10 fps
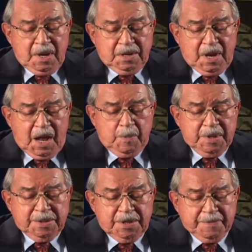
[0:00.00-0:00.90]

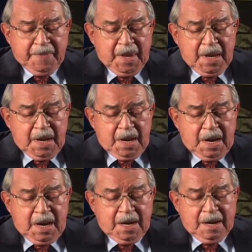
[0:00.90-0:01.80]
Solomon's,
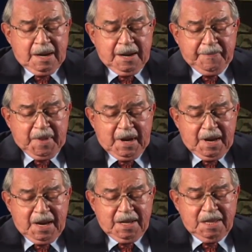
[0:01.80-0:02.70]
and uh, I
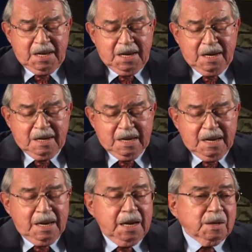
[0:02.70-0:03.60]
had the uh,
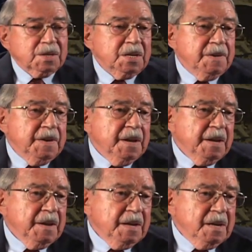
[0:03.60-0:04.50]
LCT
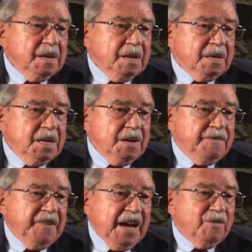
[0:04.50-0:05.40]

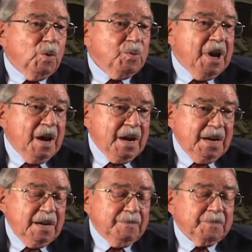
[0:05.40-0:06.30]

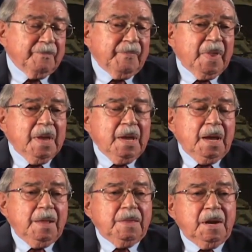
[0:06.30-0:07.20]
509,
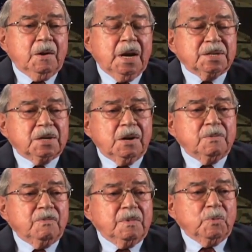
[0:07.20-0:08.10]
and there I
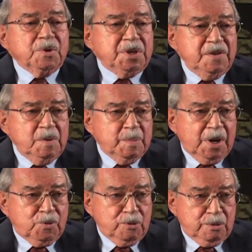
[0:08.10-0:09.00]
started receiving my
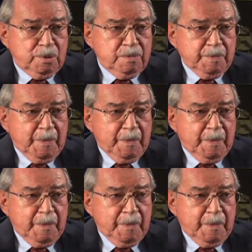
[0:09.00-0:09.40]
crew.